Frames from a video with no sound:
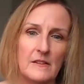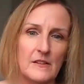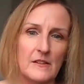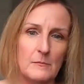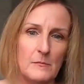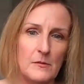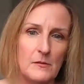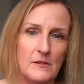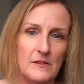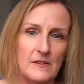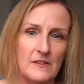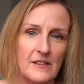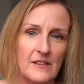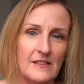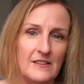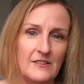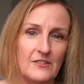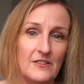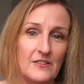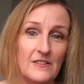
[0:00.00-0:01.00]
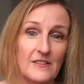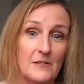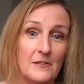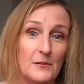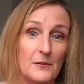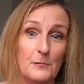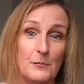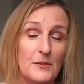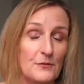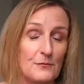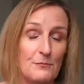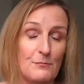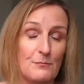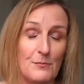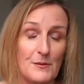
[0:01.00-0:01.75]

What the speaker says: the communication skills, which